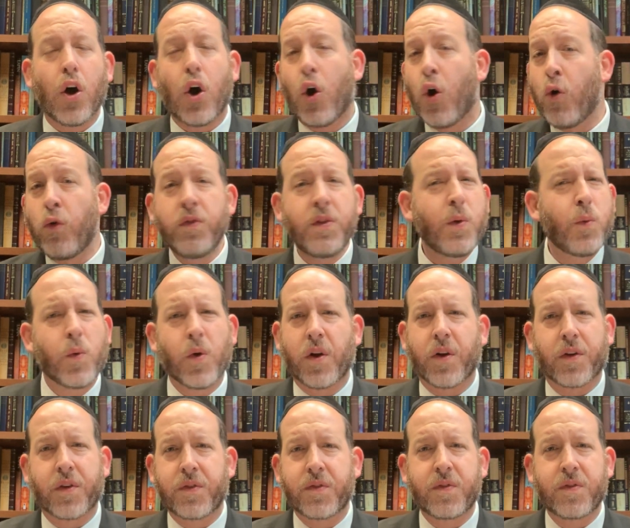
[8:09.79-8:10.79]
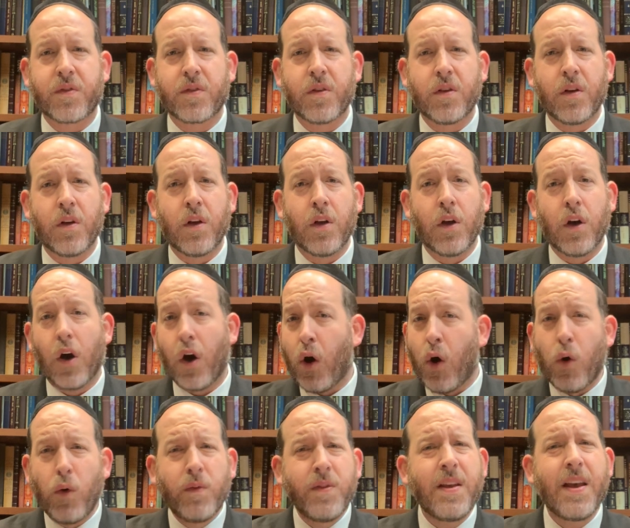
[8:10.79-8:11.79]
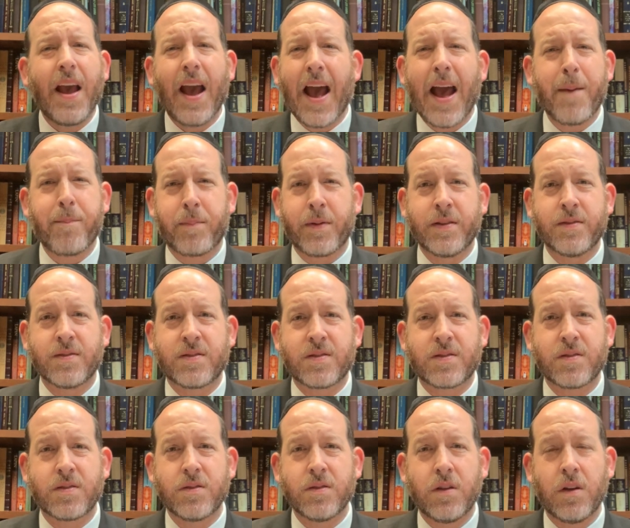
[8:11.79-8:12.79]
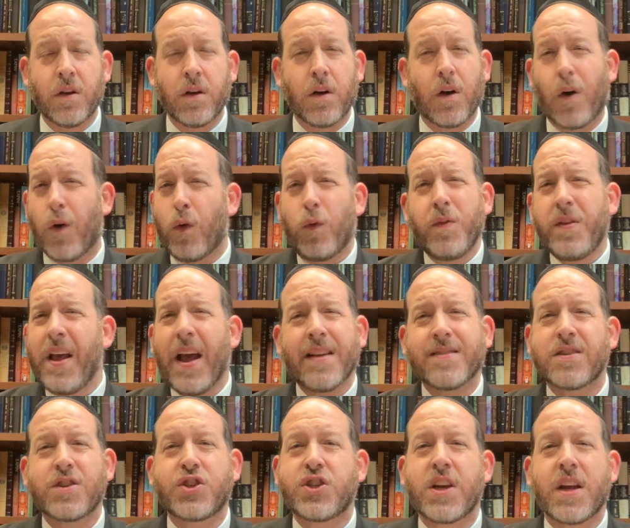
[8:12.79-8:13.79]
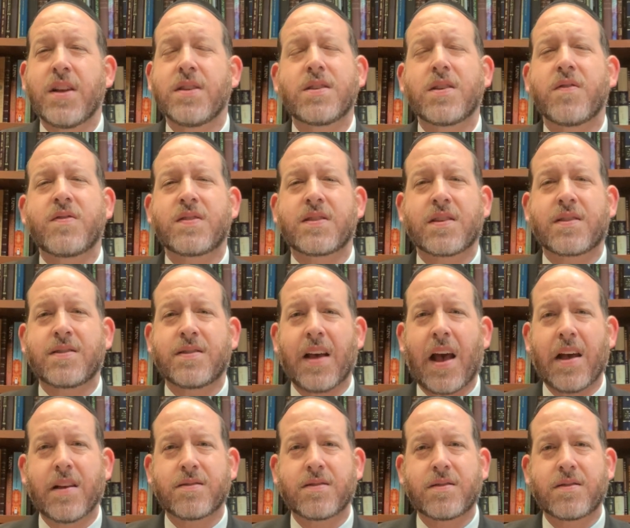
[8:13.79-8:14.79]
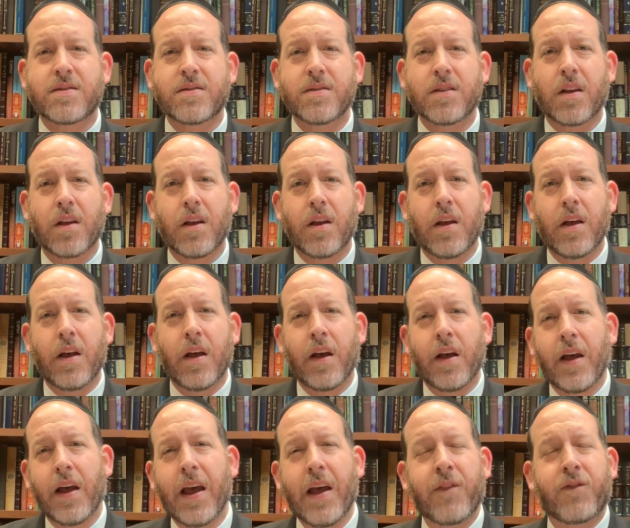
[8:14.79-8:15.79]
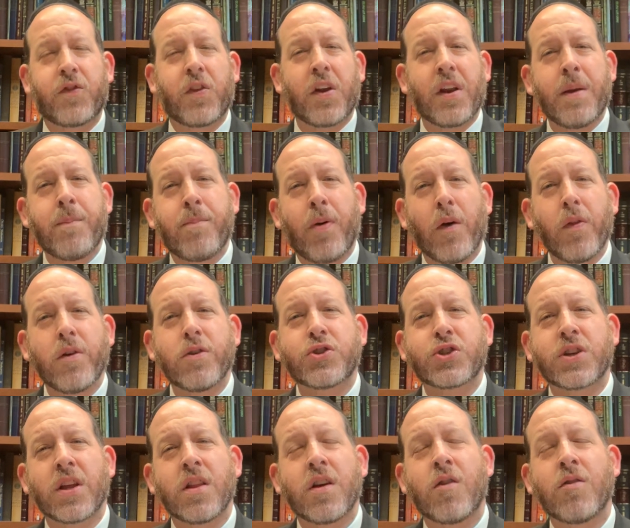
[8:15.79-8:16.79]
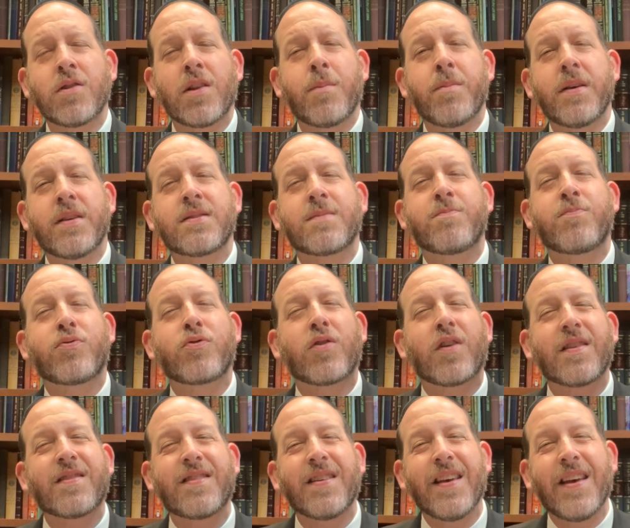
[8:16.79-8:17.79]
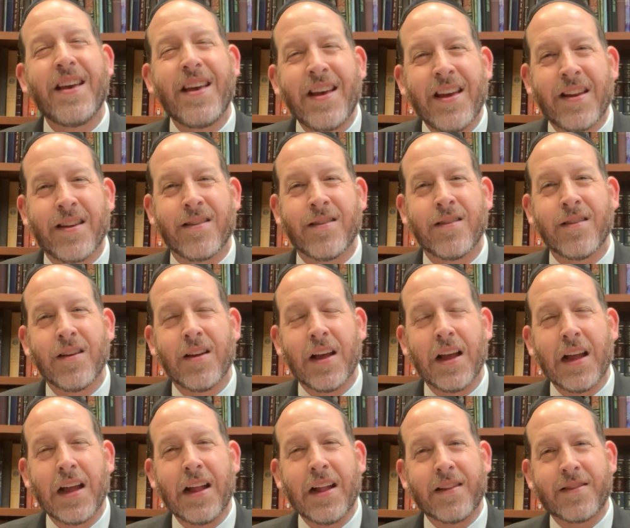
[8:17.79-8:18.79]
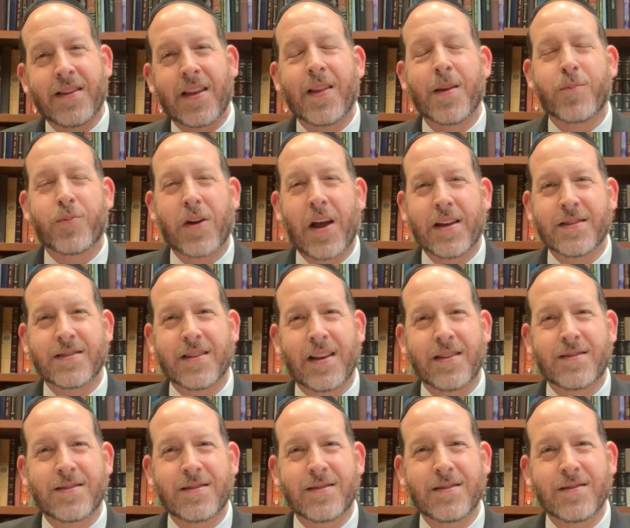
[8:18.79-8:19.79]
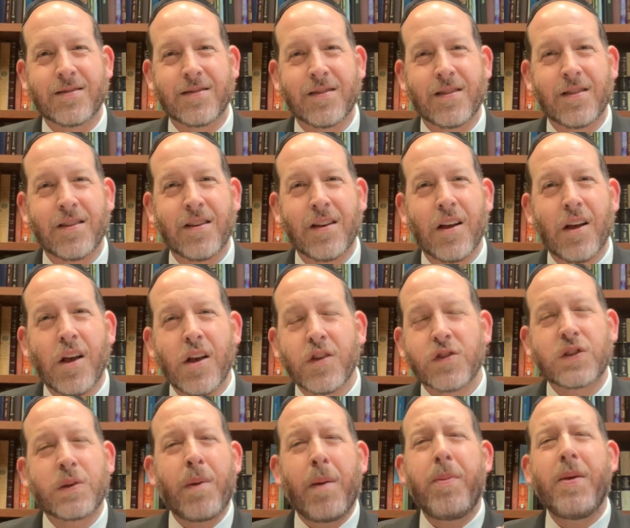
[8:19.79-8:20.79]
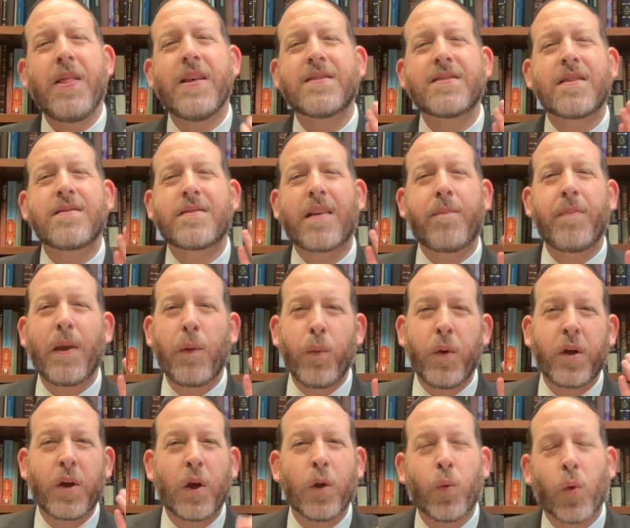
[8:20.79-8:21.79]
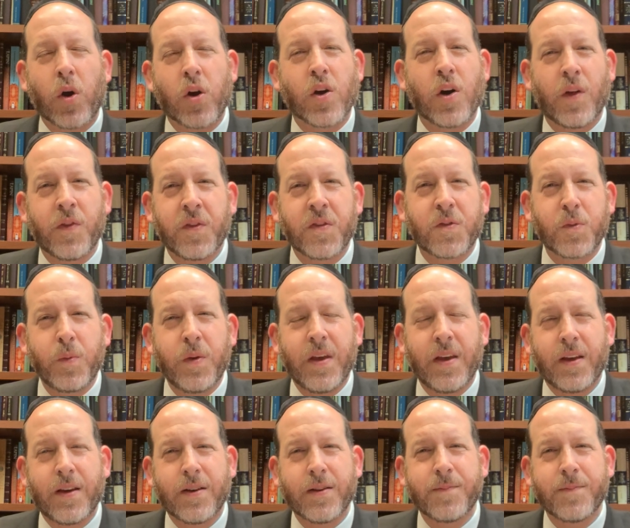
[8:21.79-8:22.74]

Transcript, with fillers: only works only happens, only has a chance of success if the Ribbono Shel Olam is brought in to the process. So maybe this is something we could work on this week.